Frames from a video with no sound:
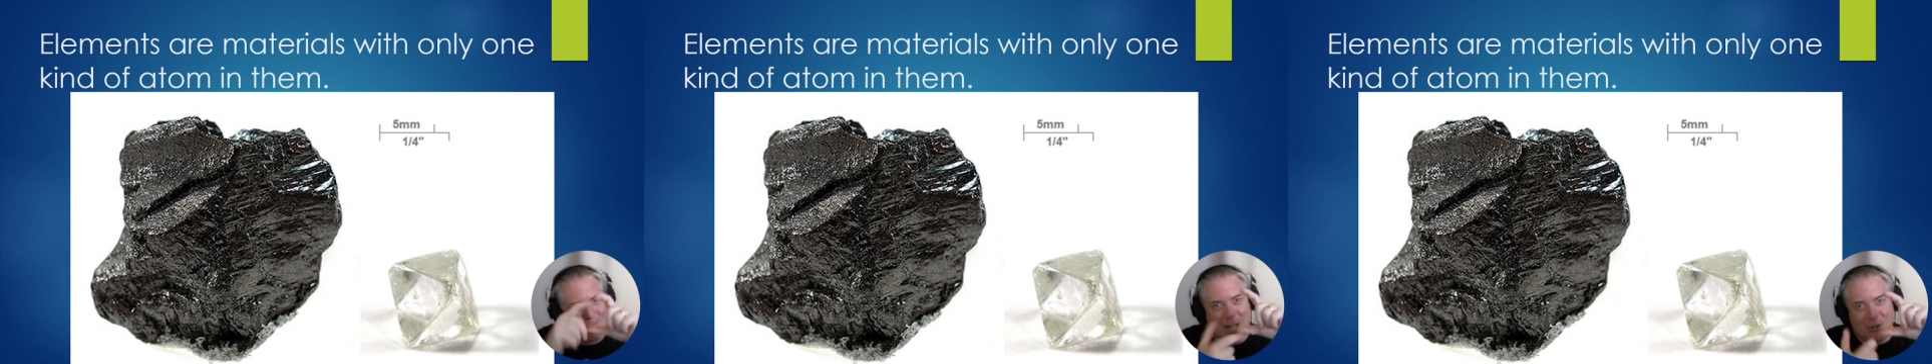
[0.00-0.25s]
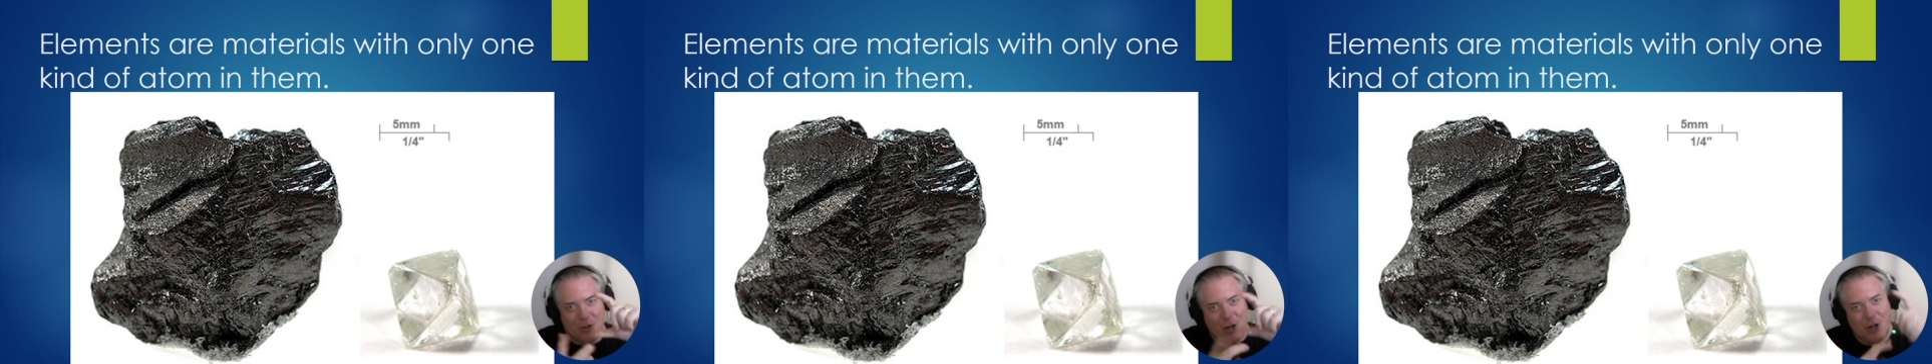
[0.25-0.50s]

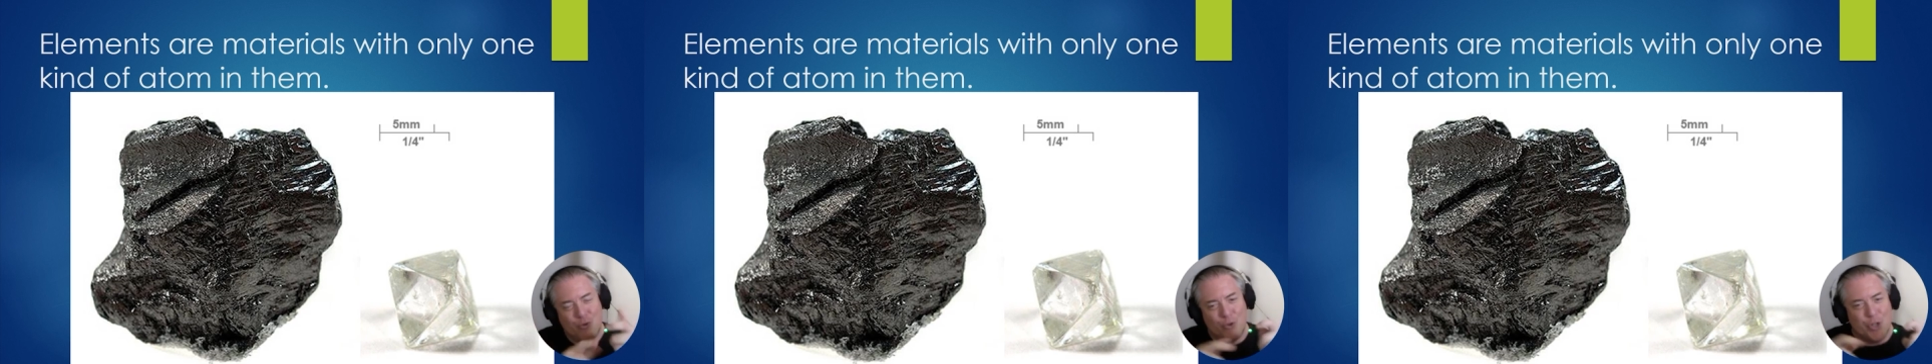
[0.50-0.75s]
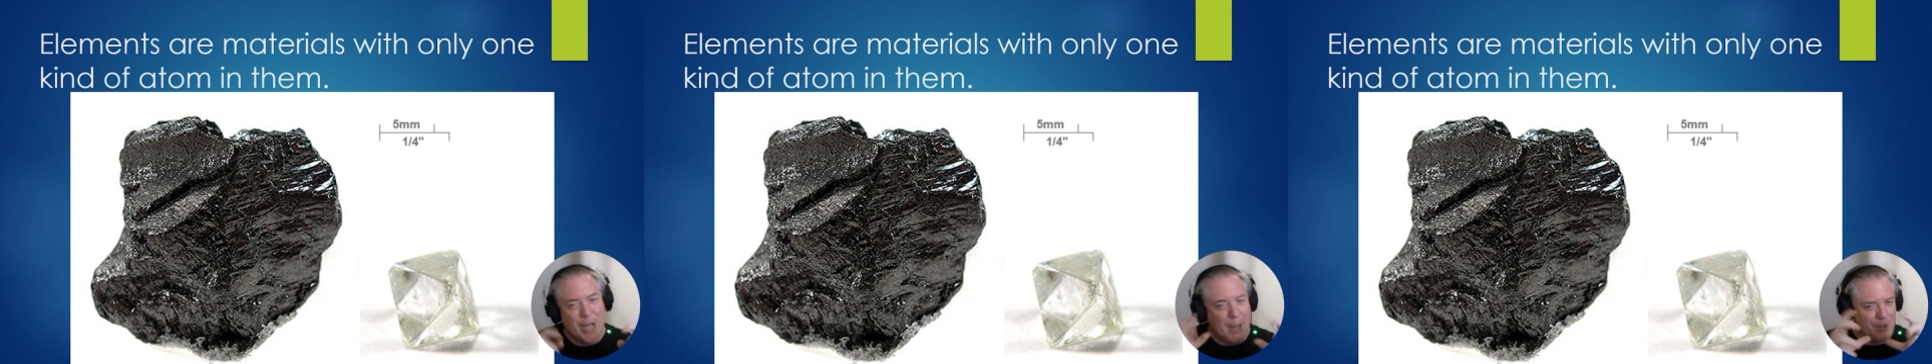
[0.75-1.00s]

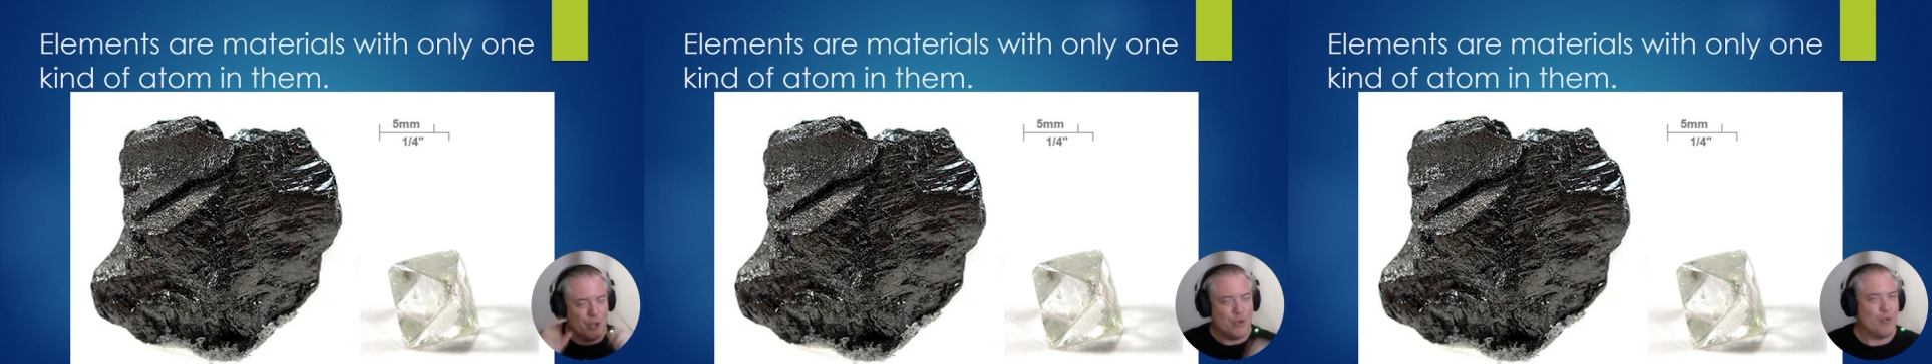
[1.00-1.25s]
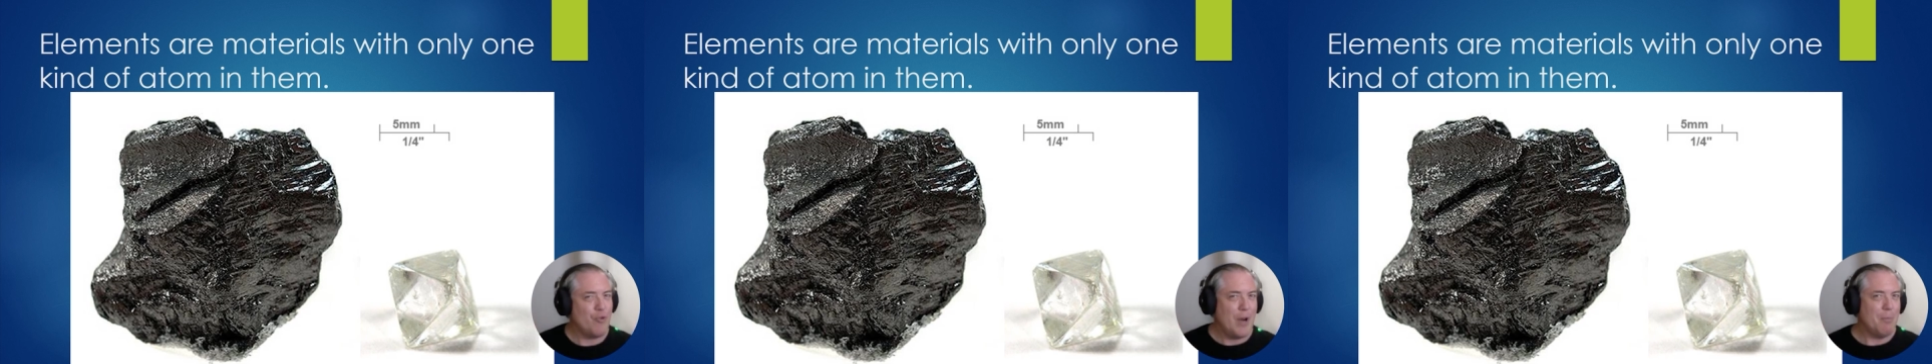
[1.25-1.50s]
tetrahedral shapes
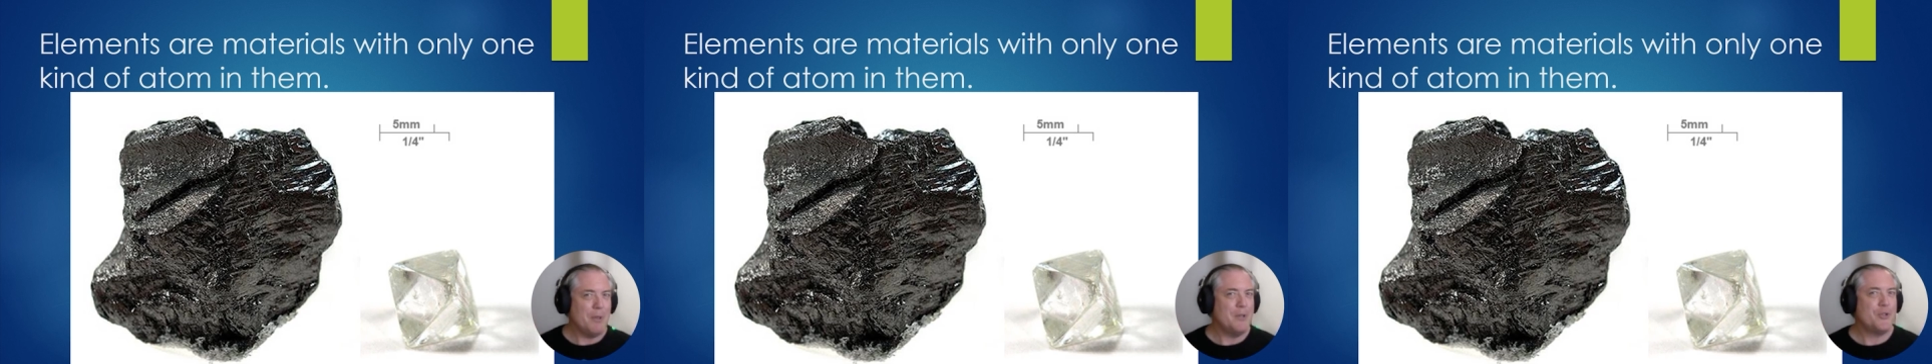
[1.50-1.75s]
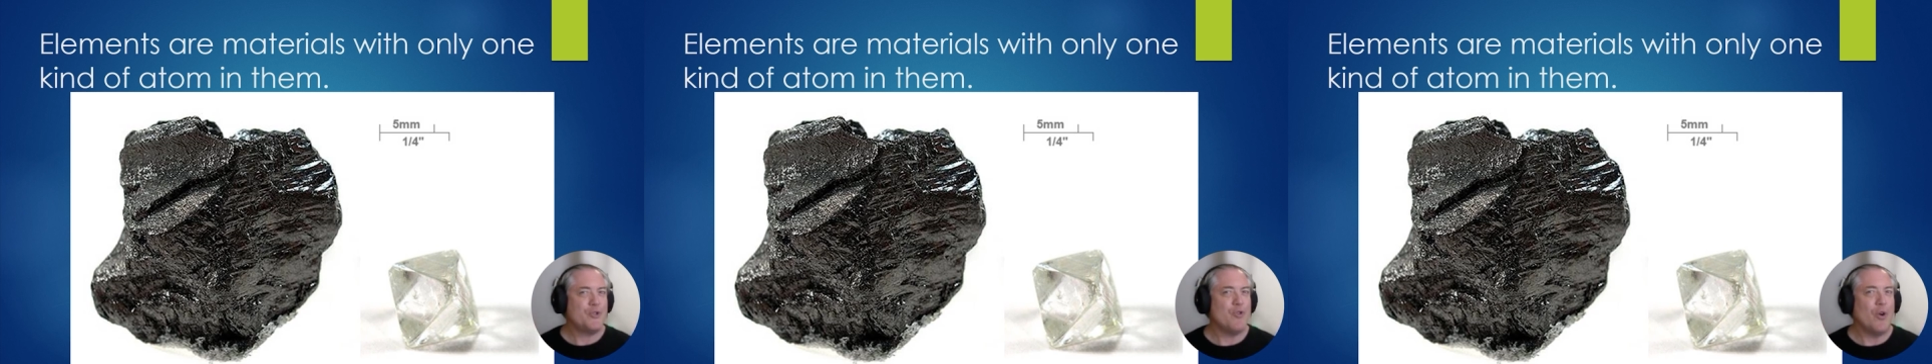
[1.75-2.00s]
incredibly
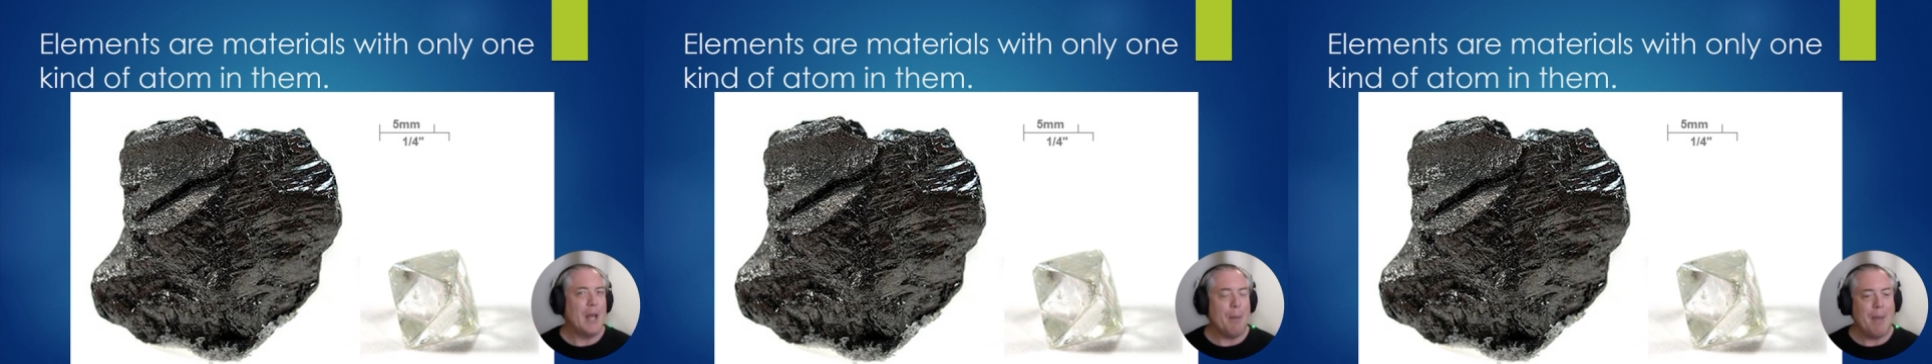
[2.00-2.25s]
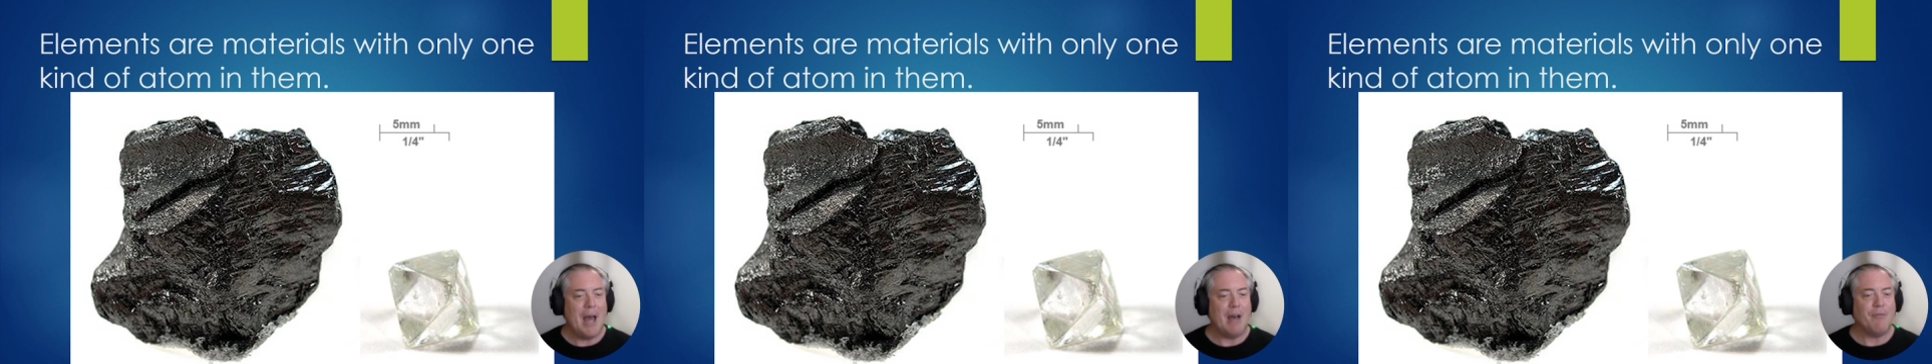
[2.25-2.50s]
strongly
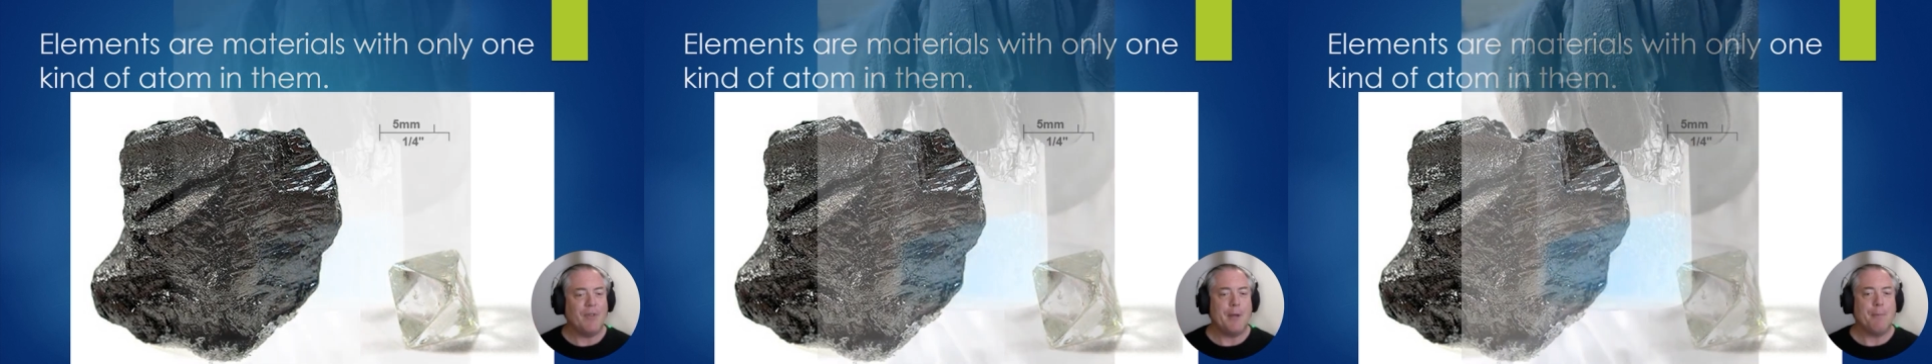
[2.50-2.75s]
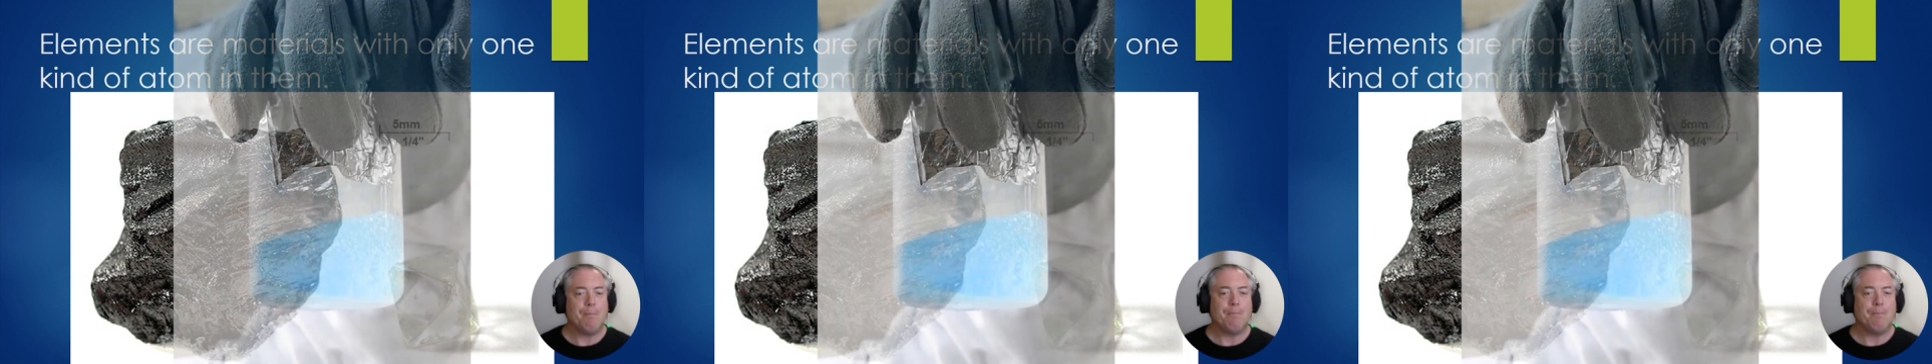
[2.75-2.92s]
and powerfully.